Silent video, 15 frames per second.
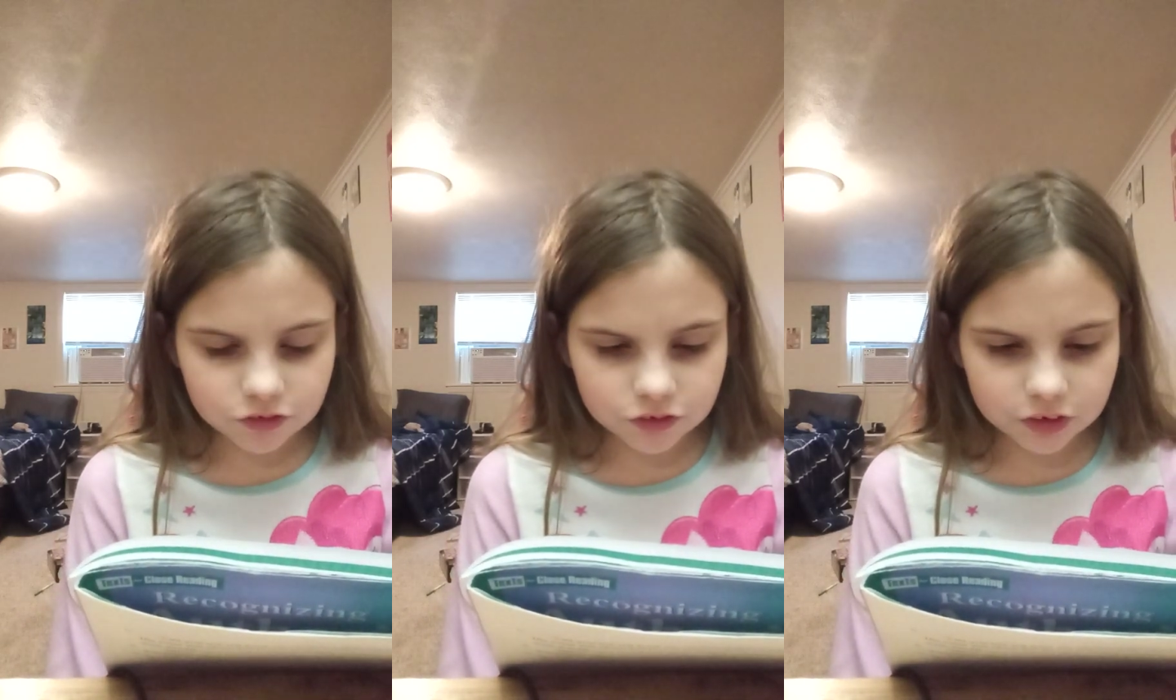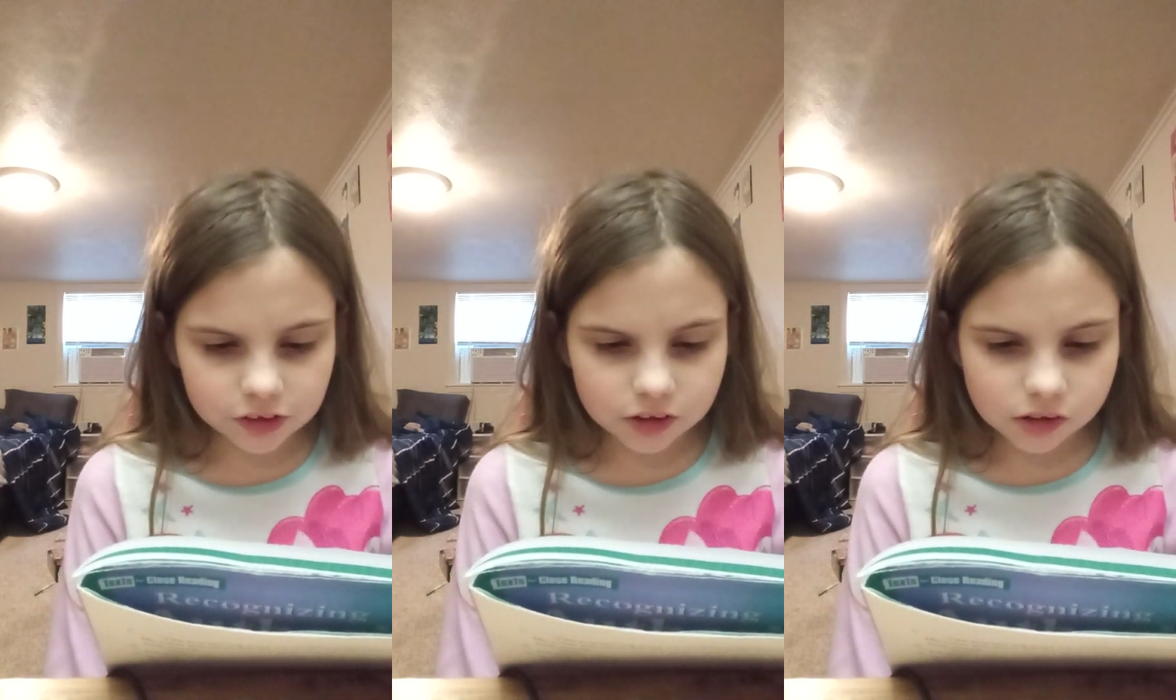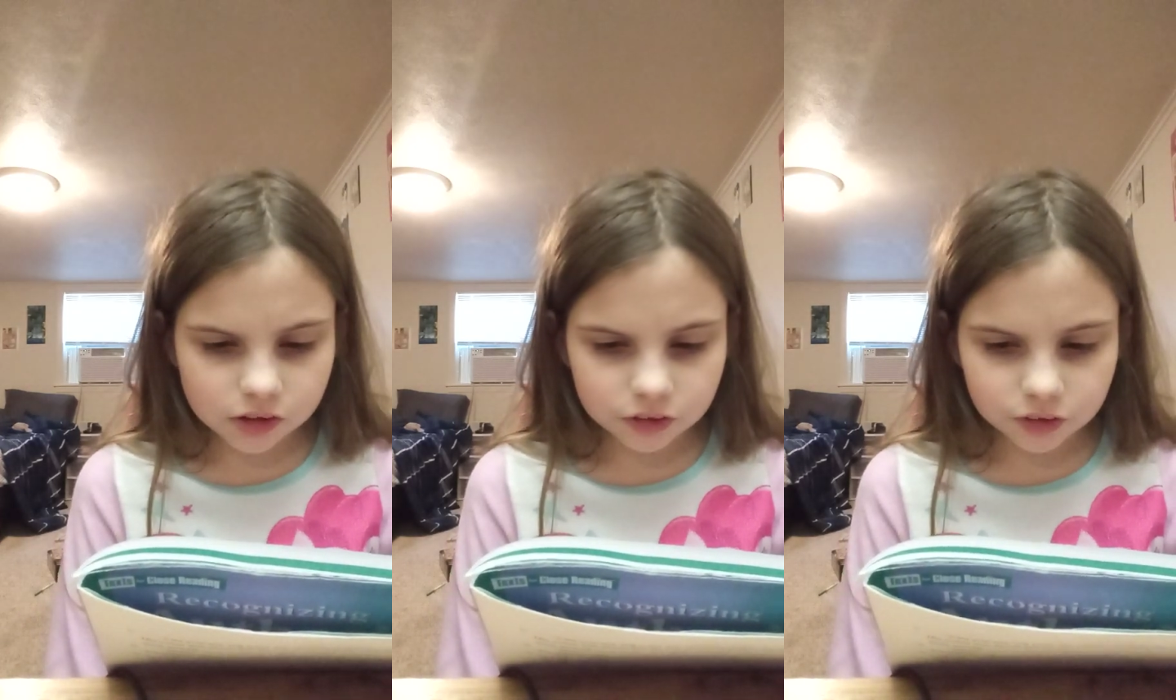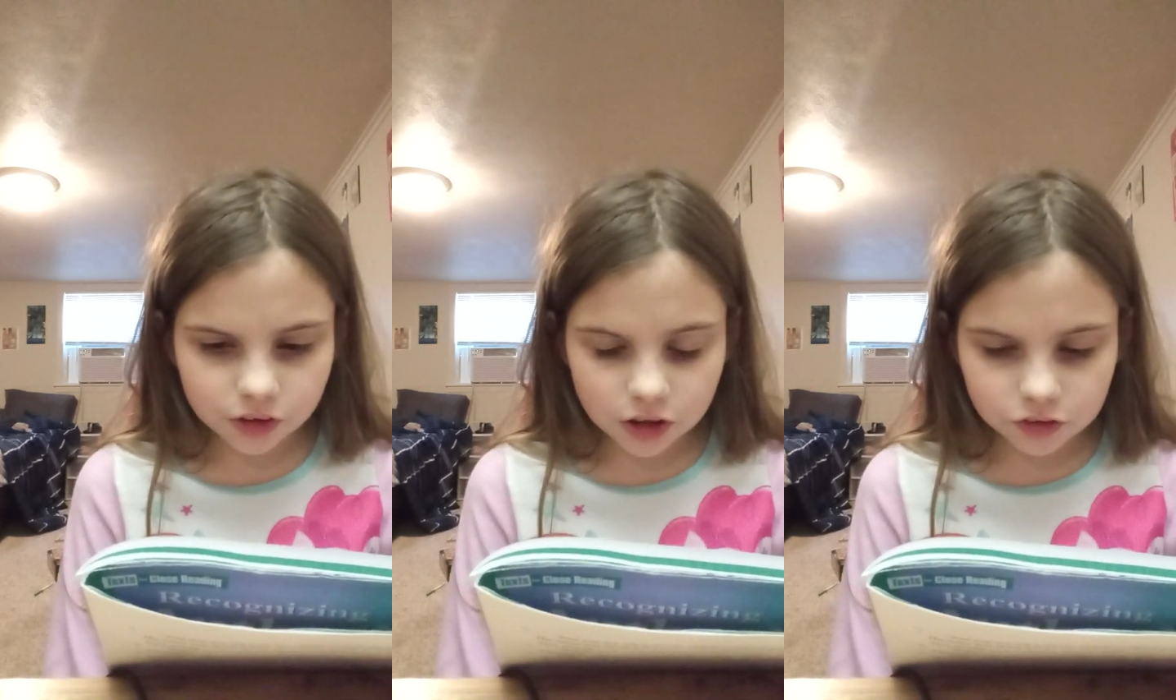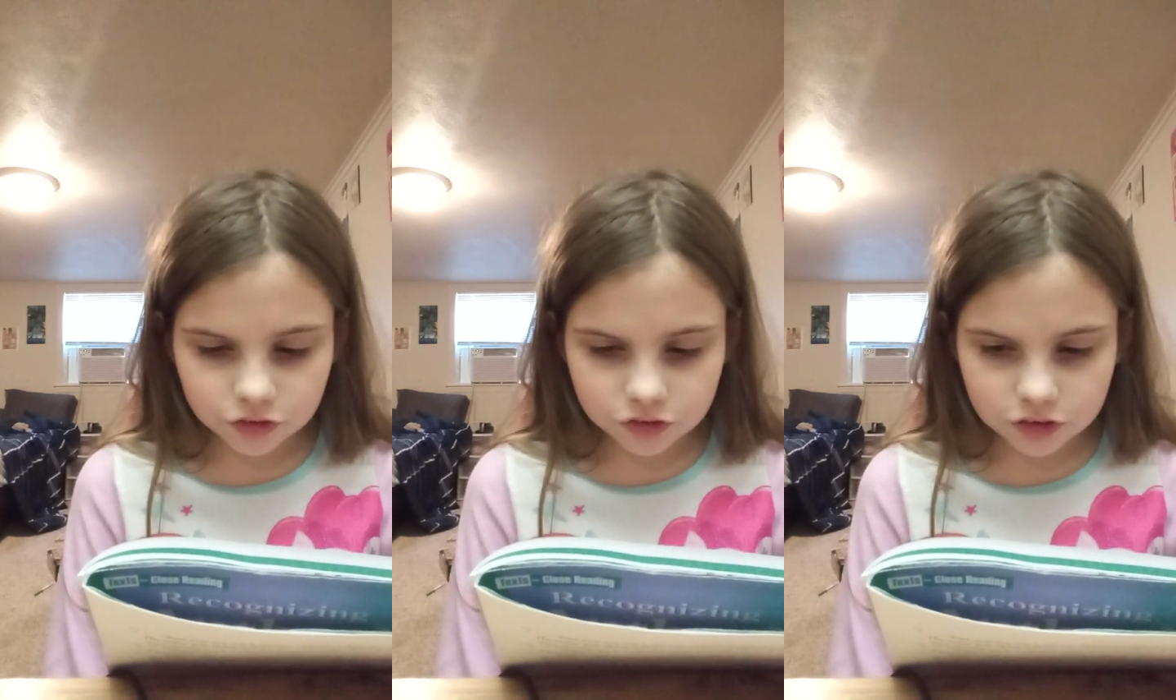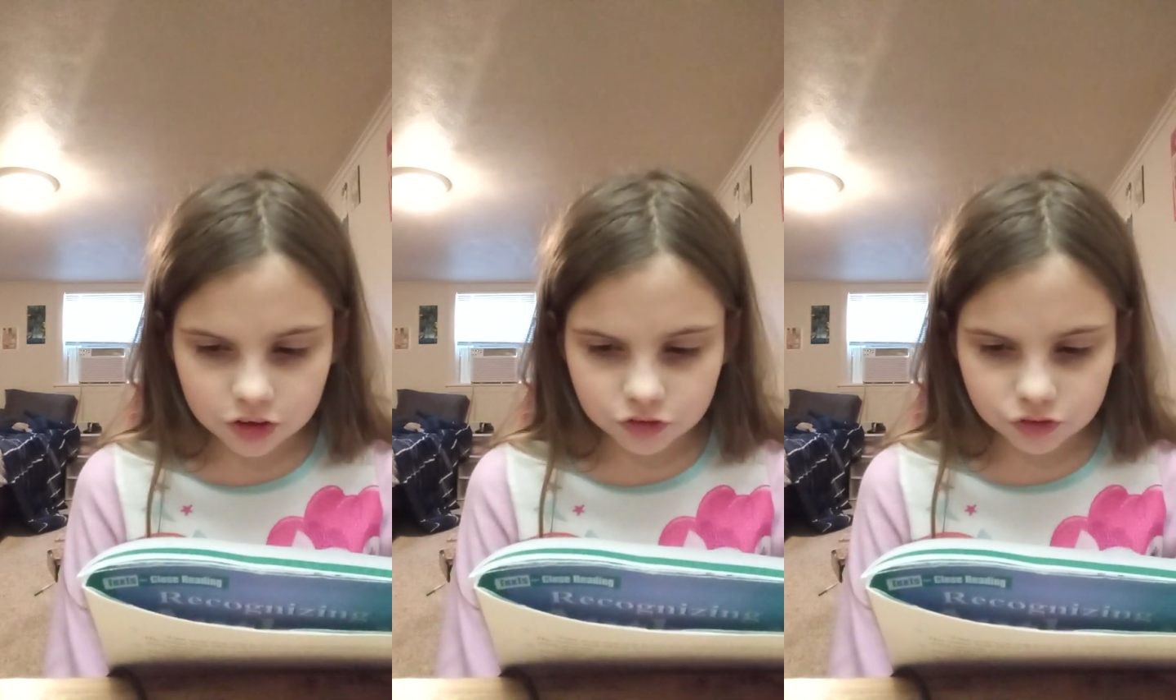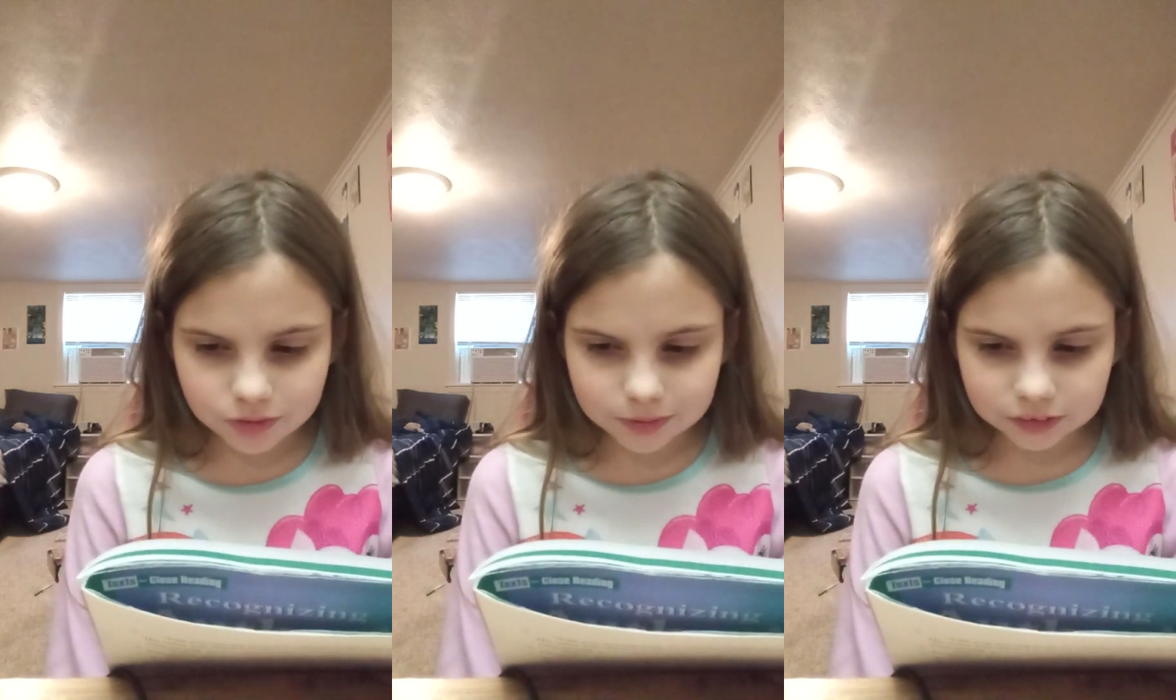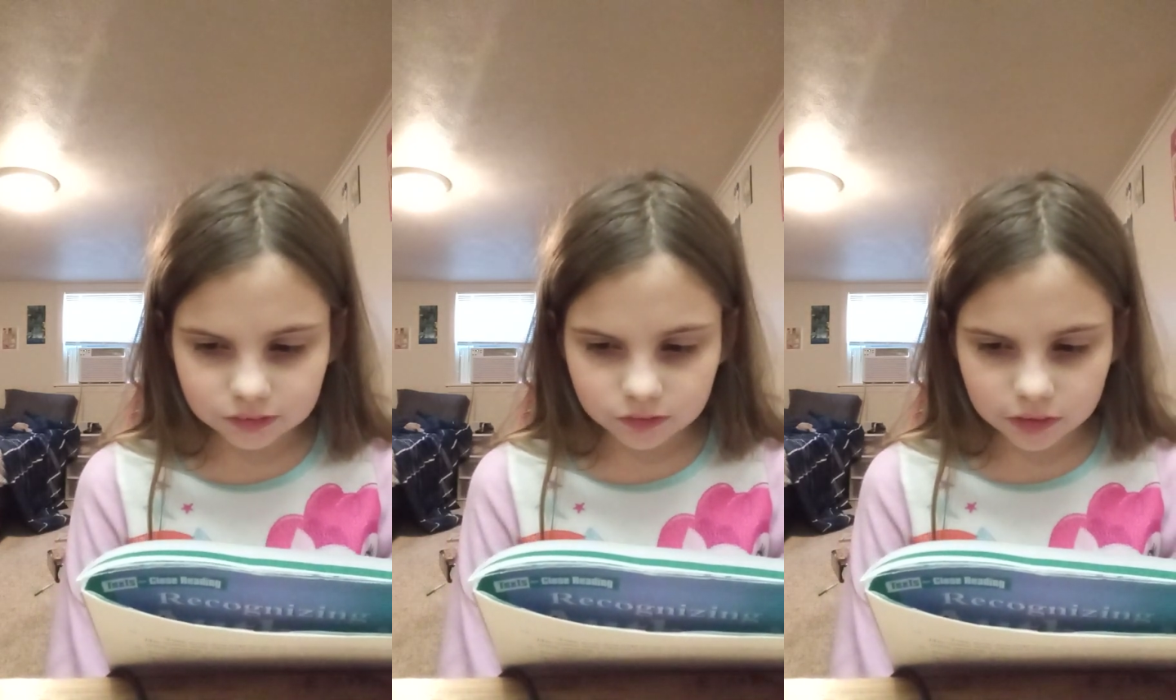signaling her not to discuss too
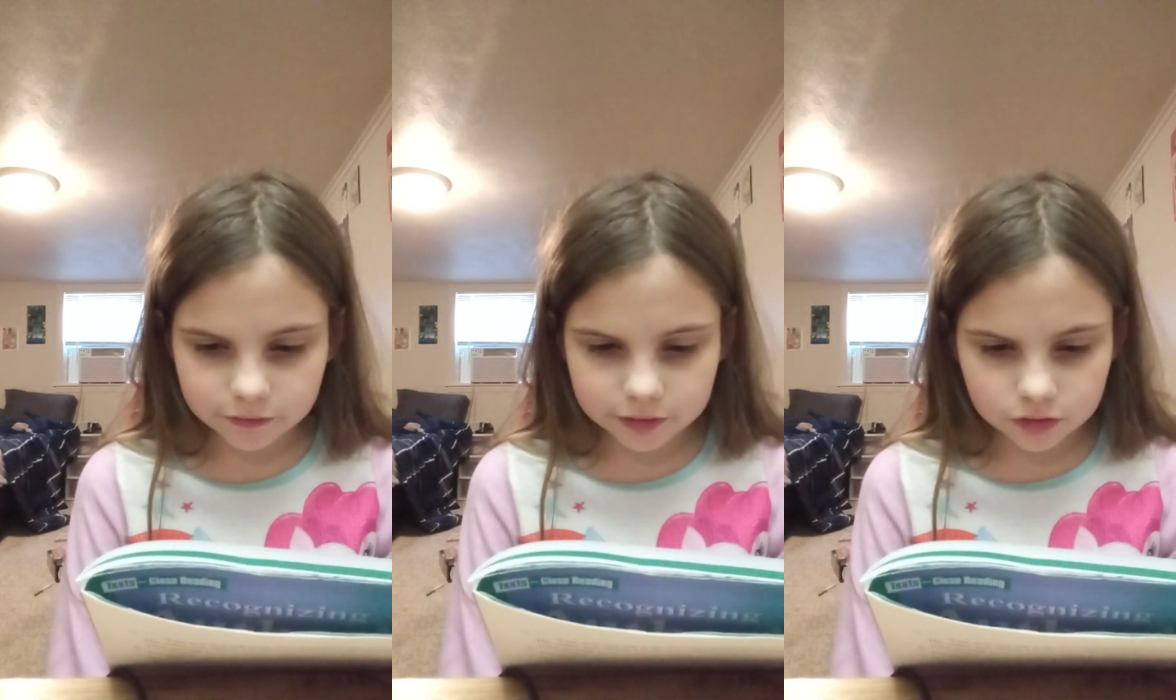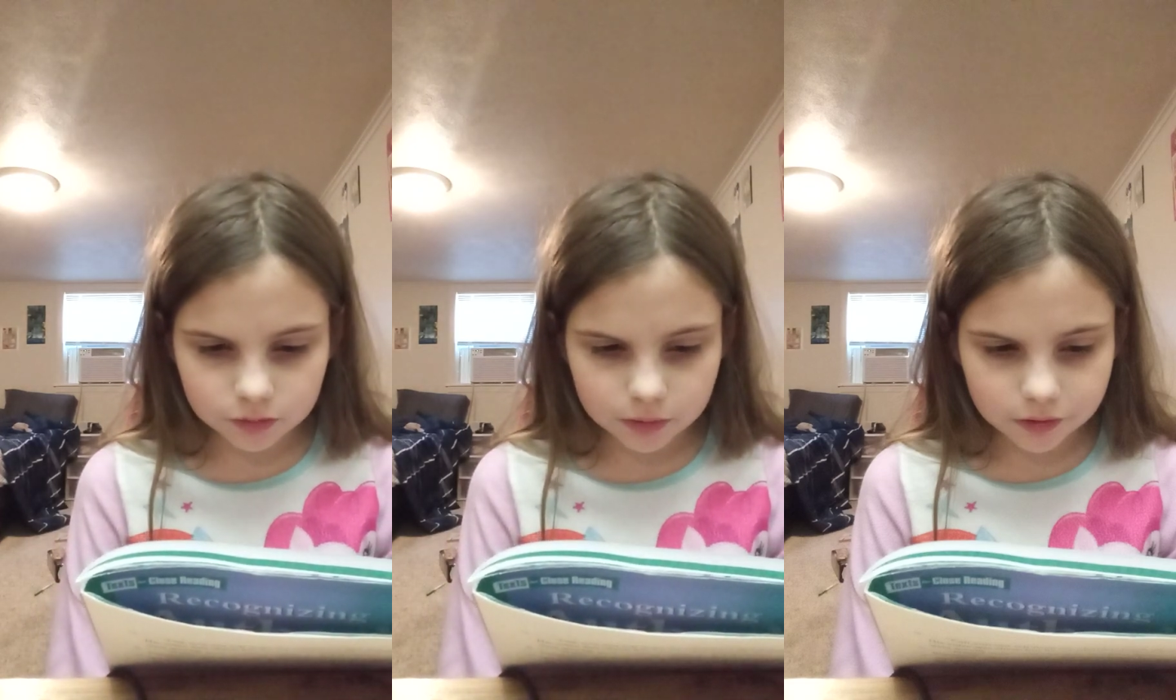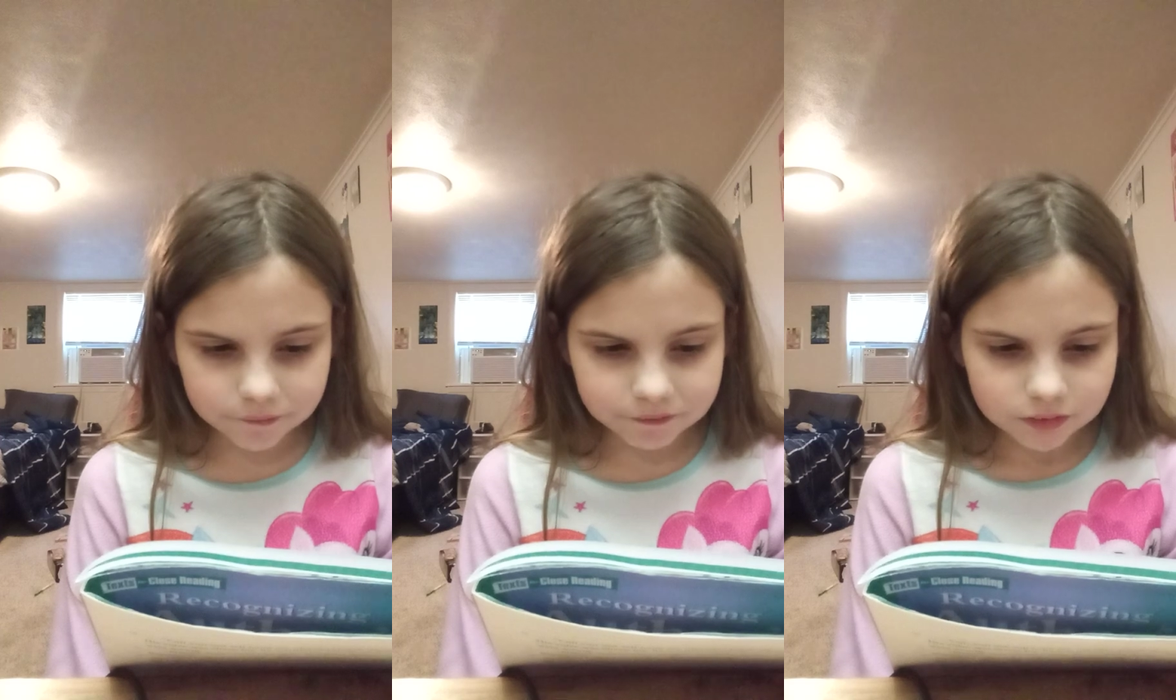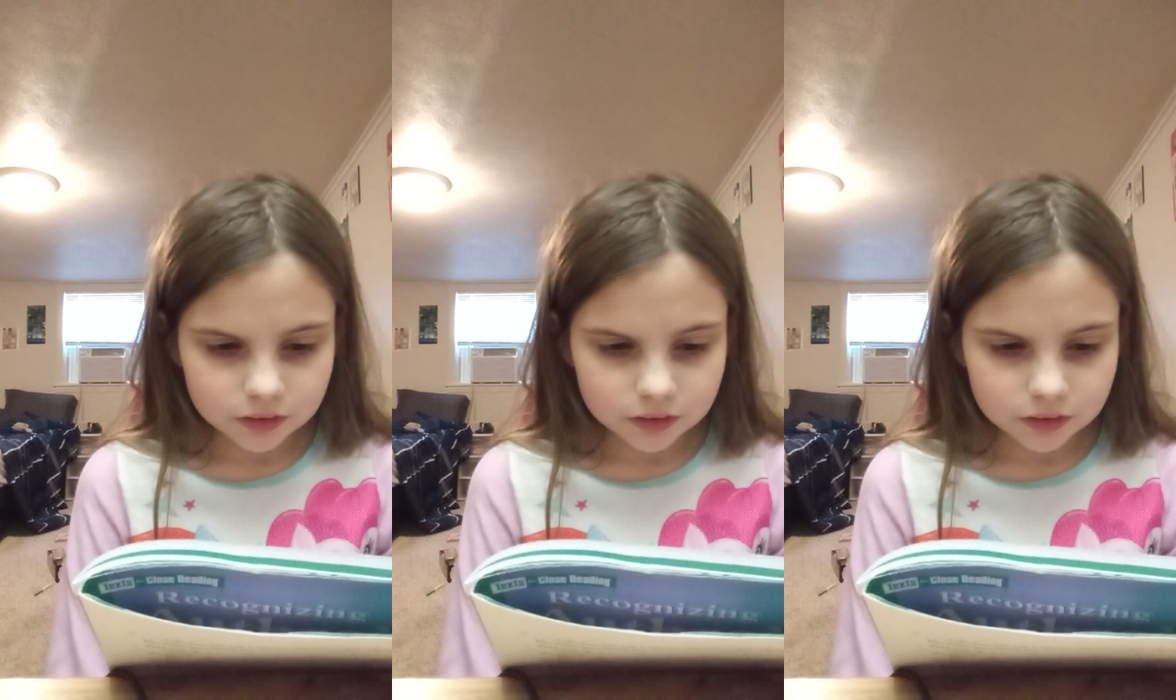much in front of Isabel.